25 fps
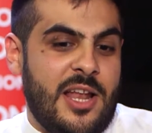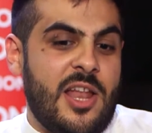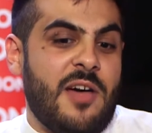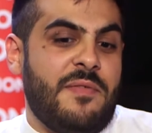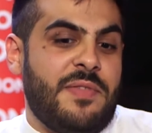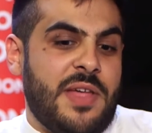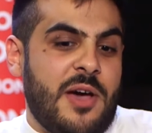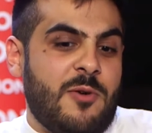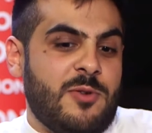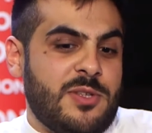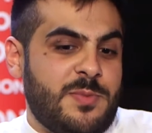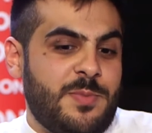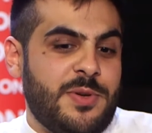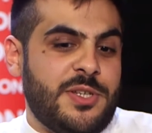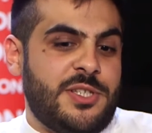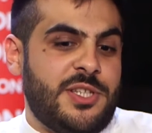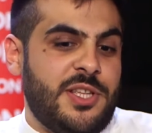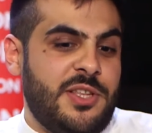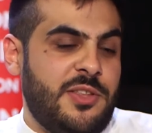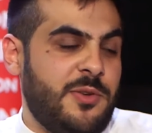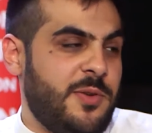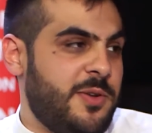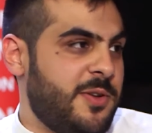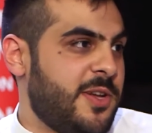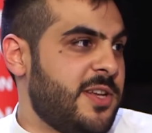love that I was pushed
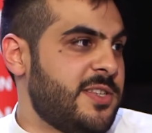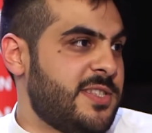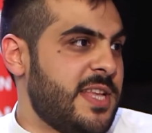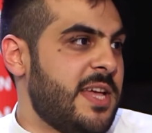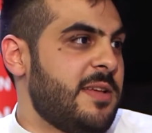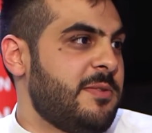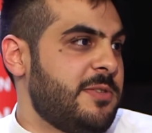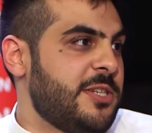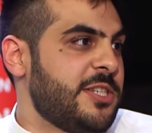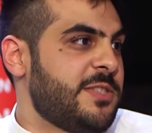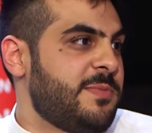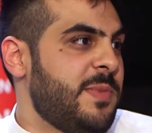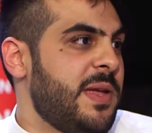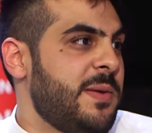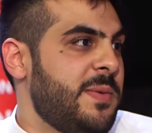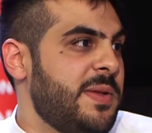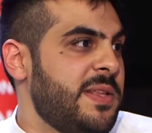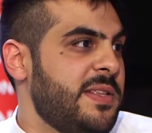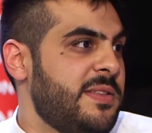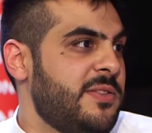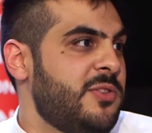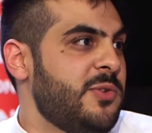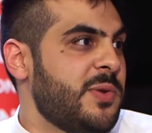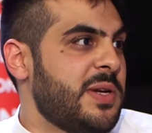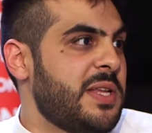into it because that just made me
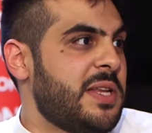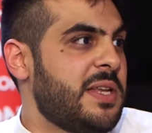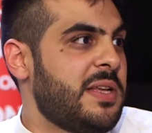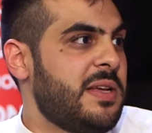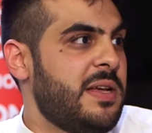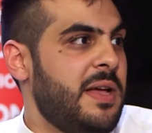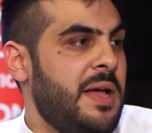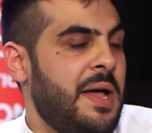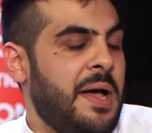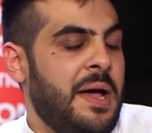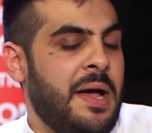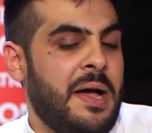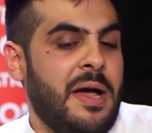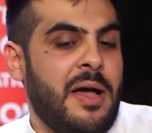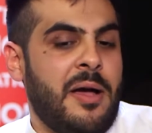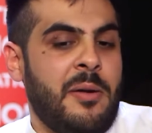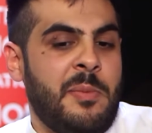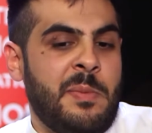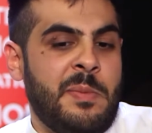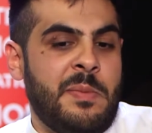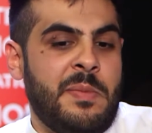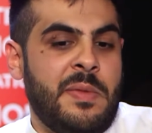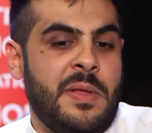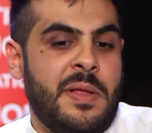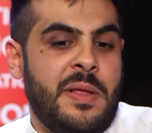do it.
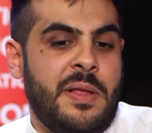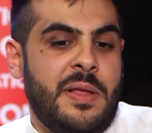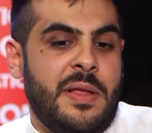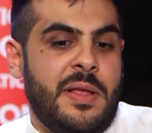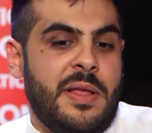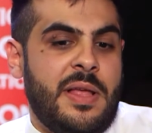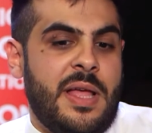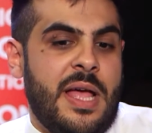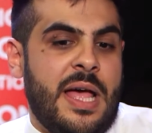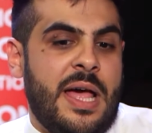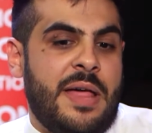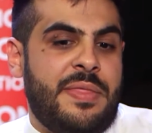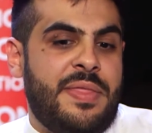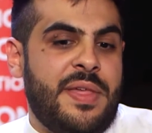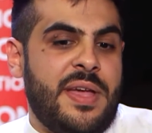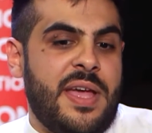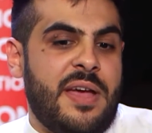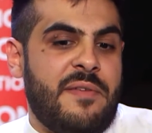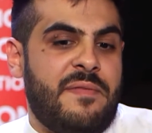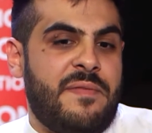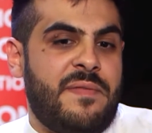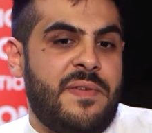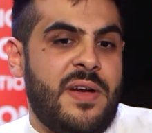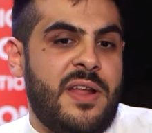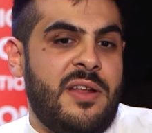I think a
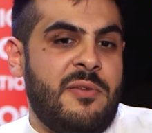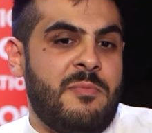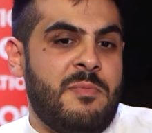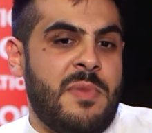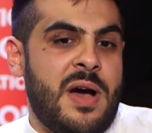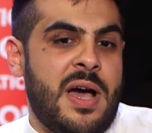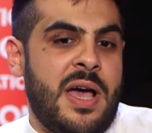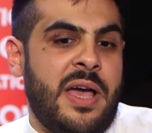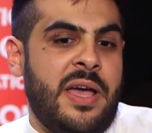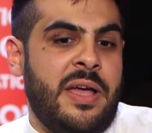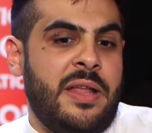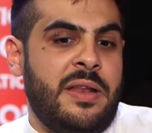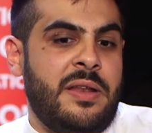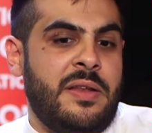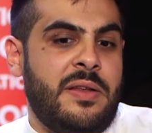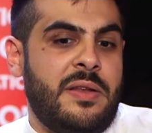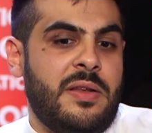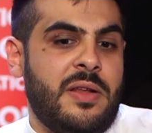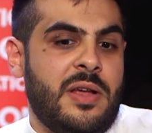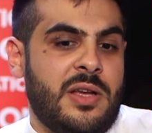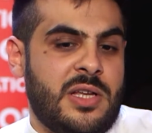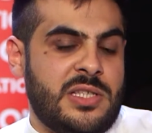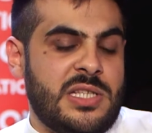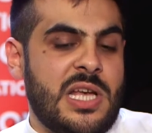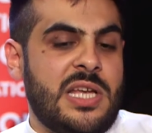friend of mine,
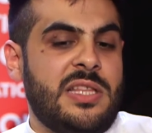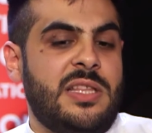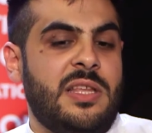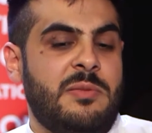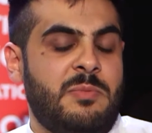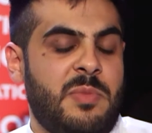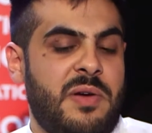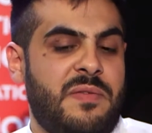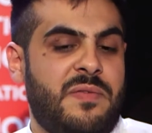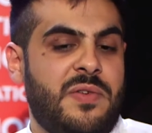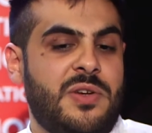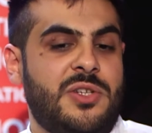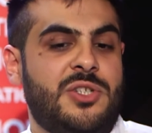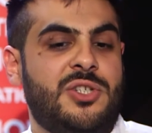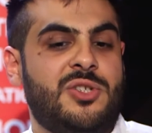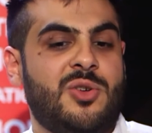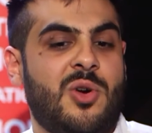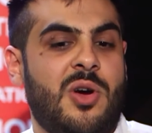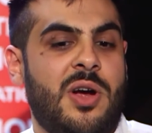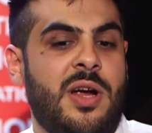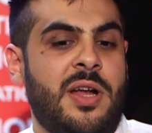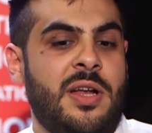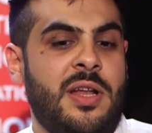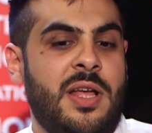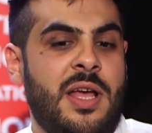because I did my first
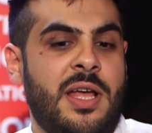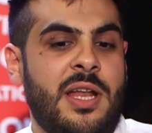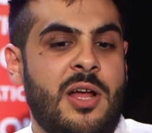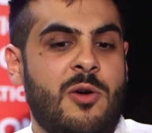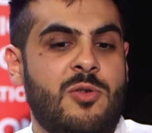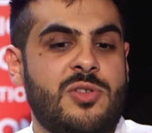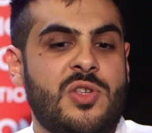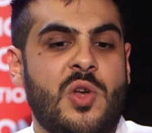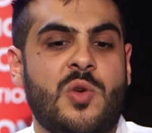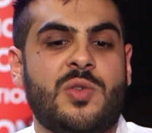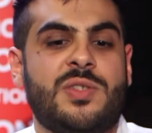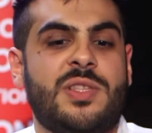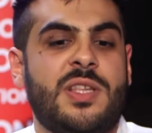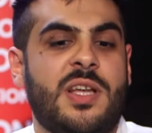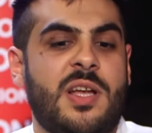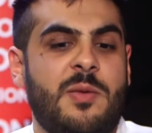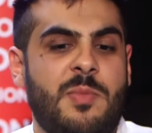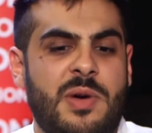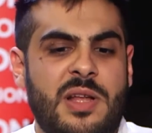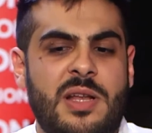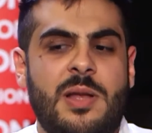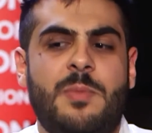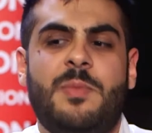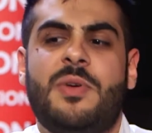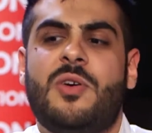short, and I was always thinking
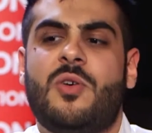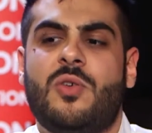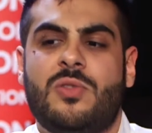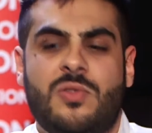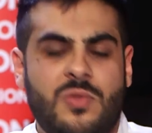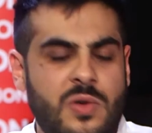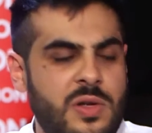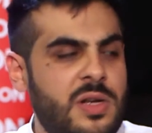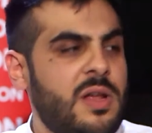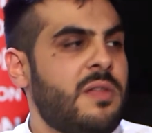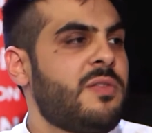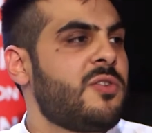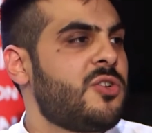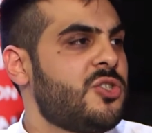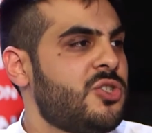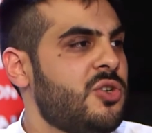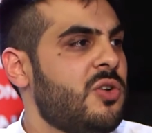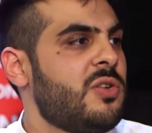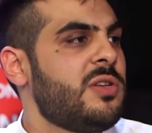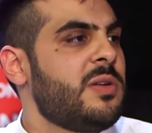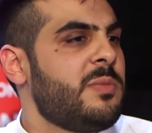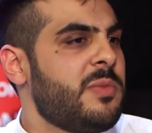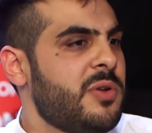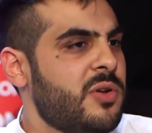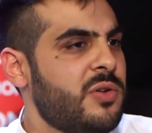about, let me go do another
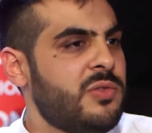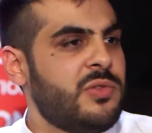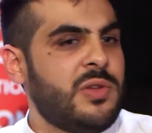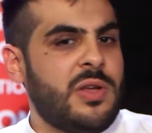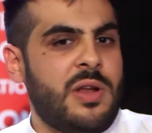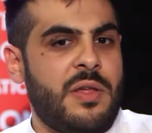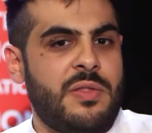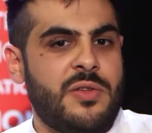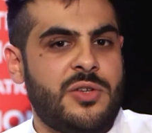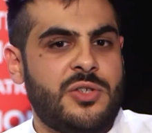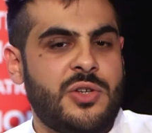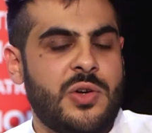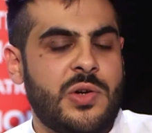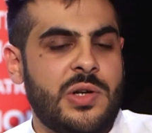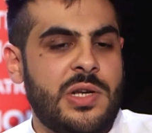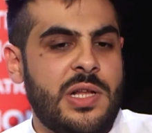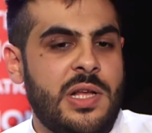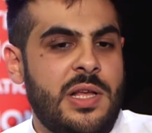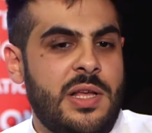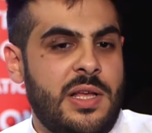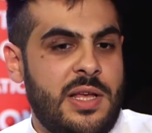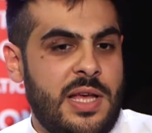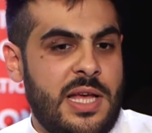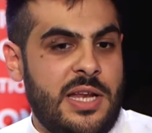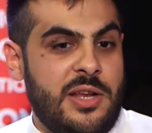short,
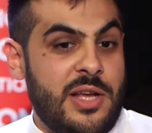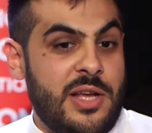And